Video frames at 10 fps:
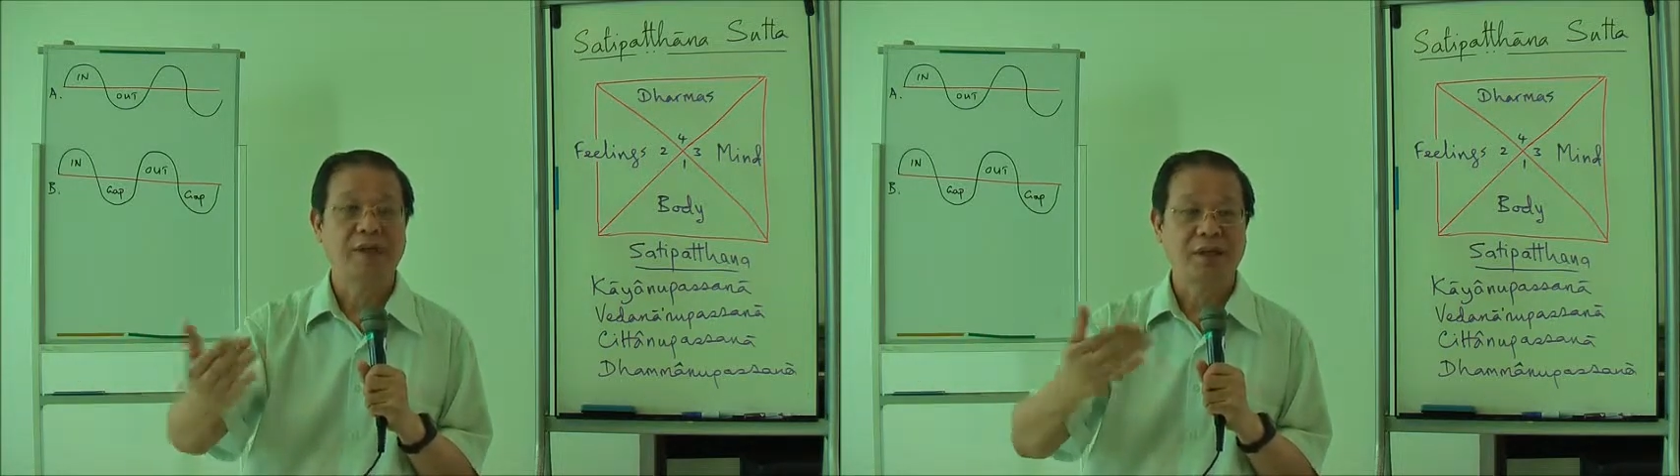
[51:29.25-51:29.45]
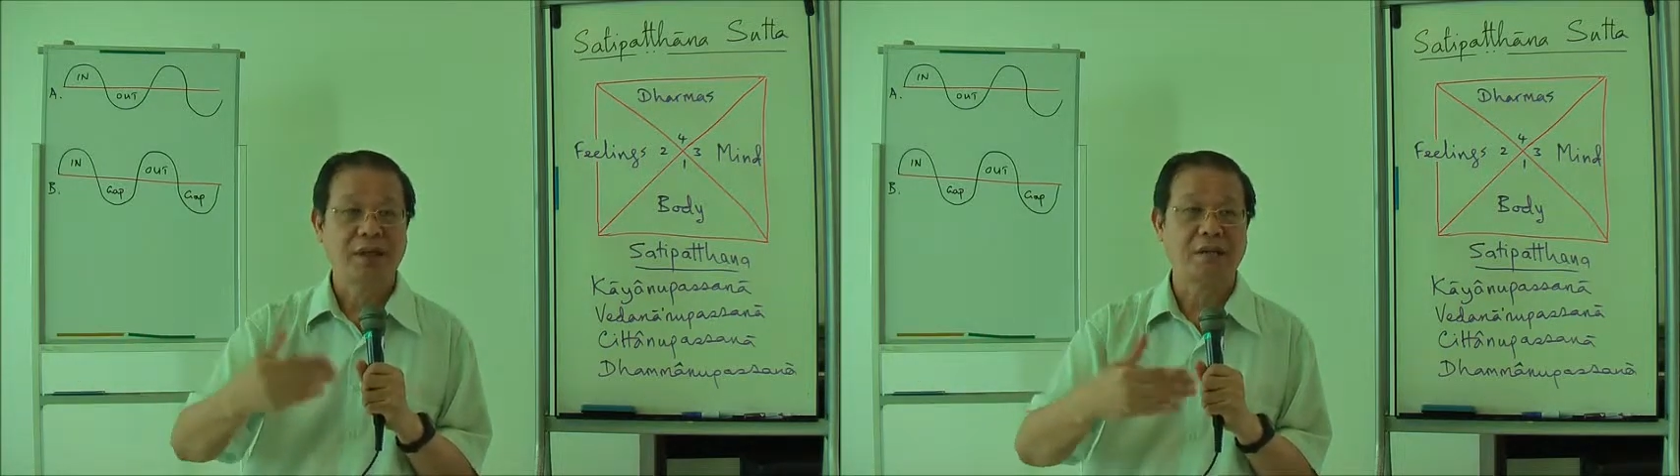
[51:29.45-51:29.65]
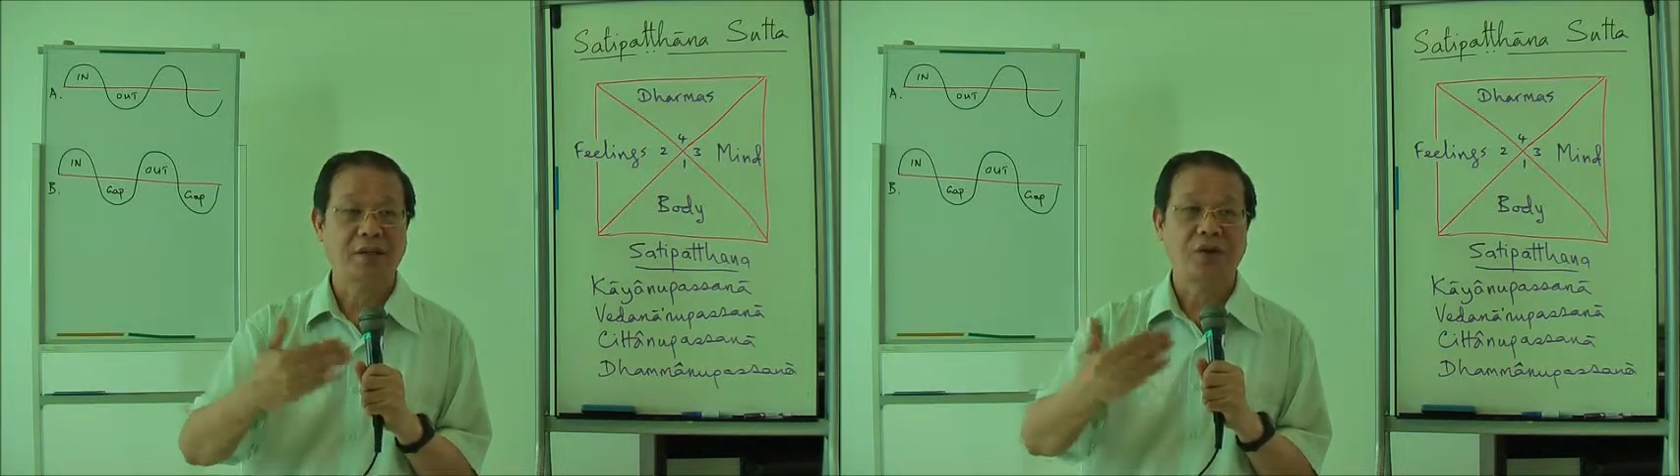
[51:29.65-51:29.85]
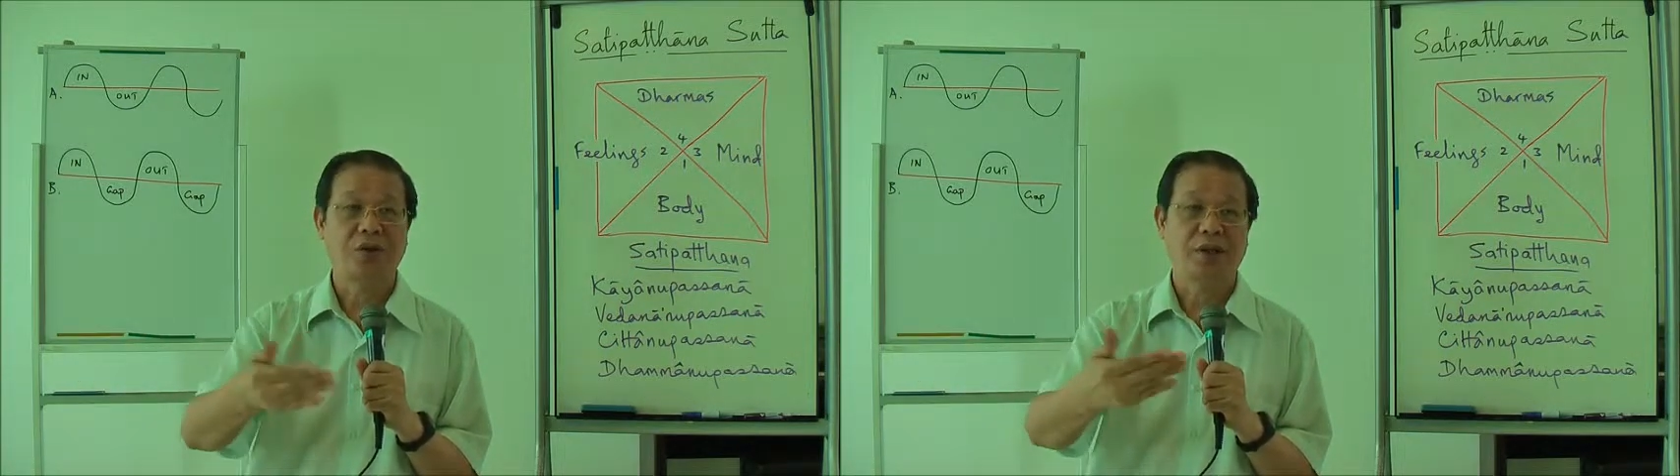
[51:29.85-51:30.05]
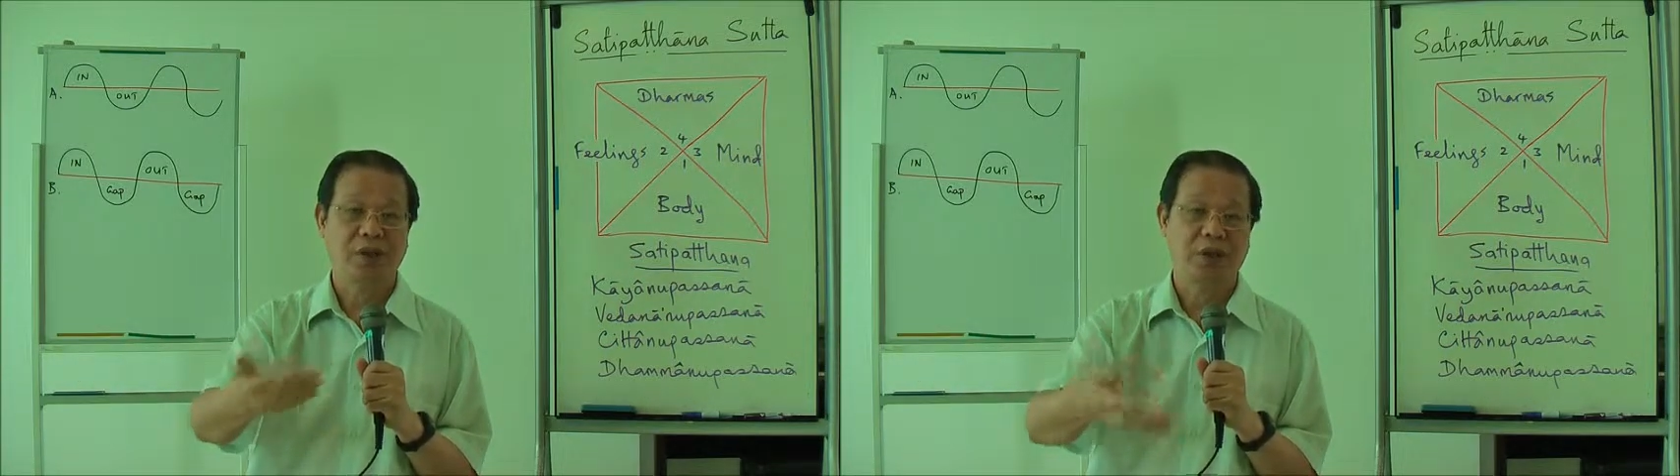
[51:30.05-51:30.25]
as I
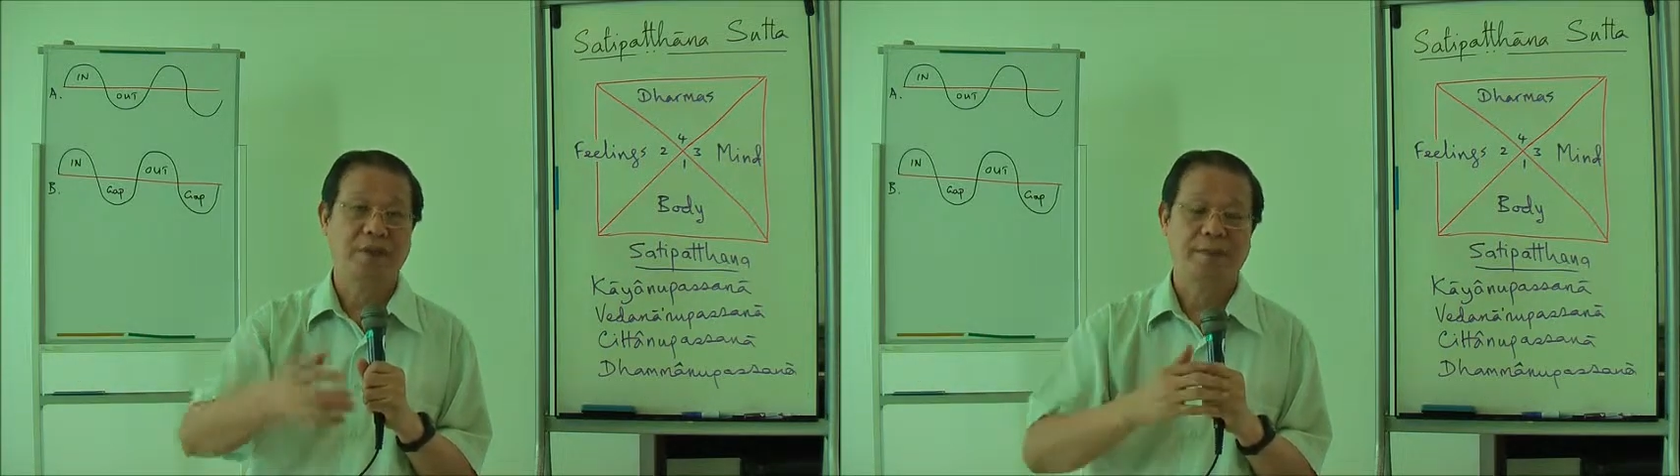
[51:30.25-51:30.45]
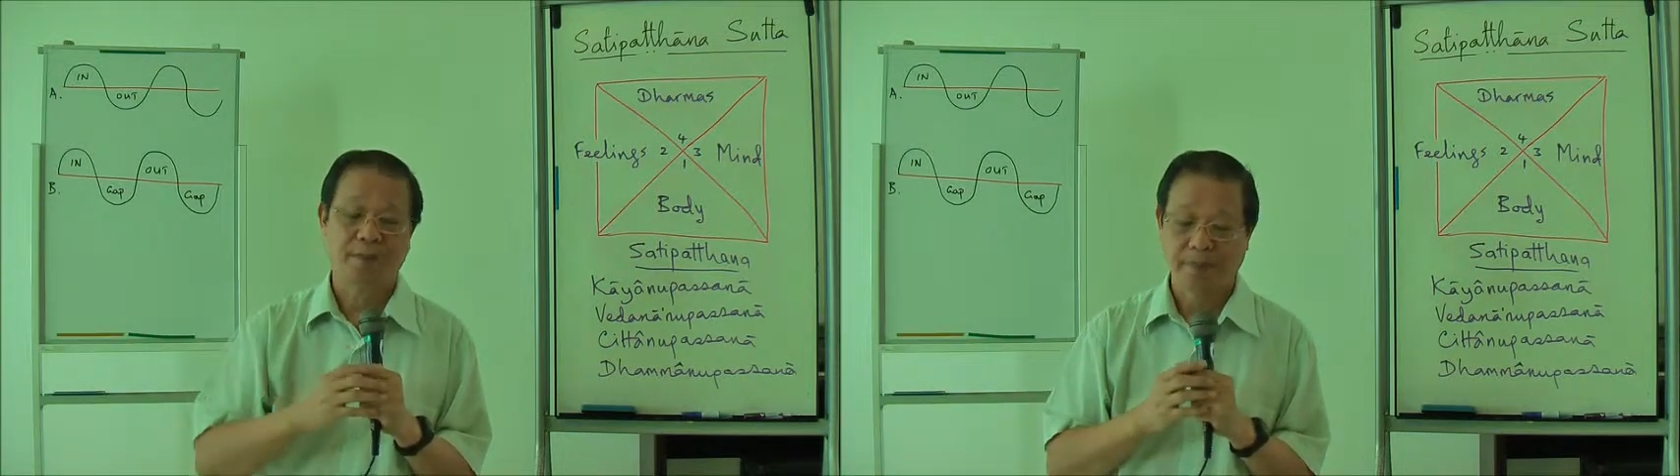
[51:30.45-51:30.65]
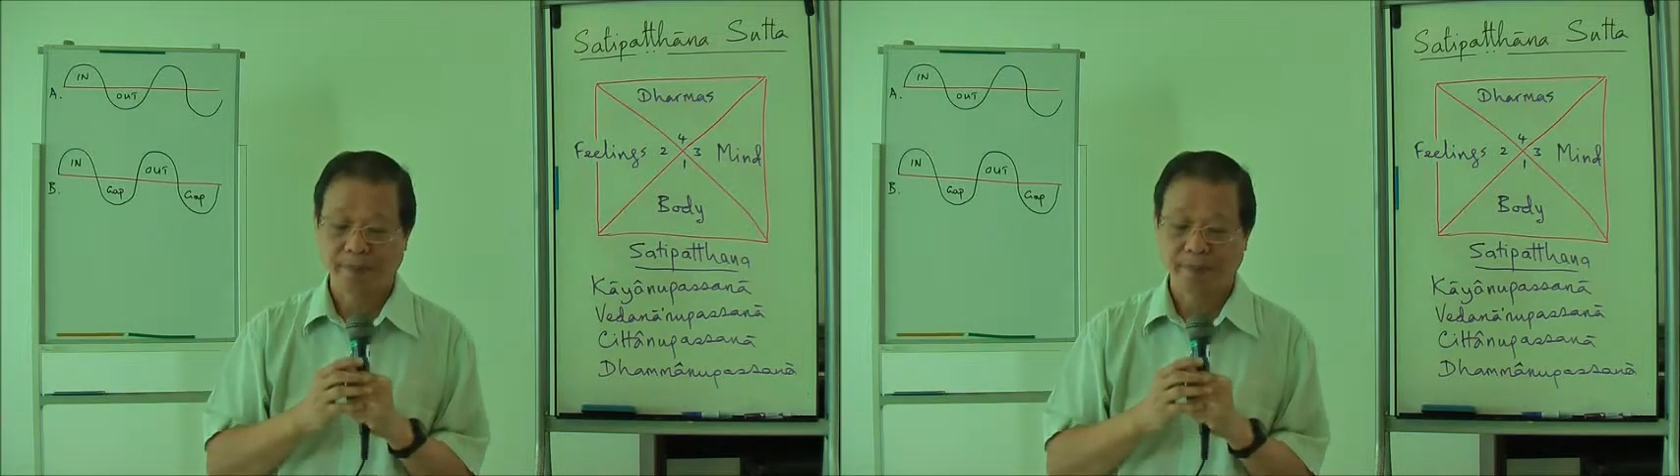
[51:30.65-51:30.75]
mentioned earlier.